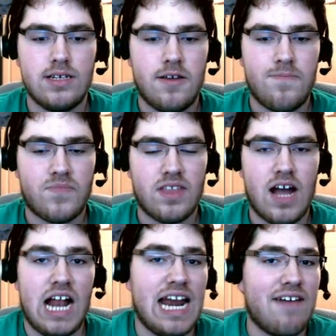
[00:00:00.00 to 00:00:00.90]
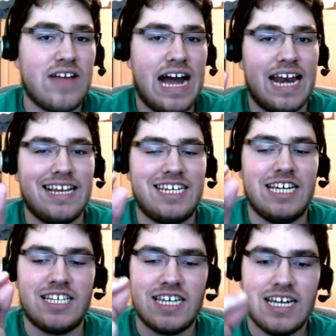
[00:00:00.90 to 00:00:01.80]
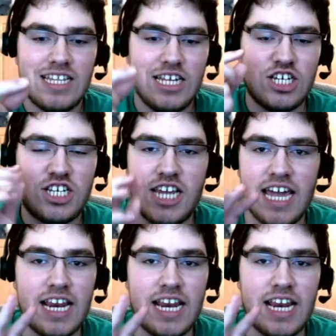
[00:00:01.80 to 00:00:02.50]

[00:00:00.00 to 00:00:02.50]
All right. All I've got is these these, ten,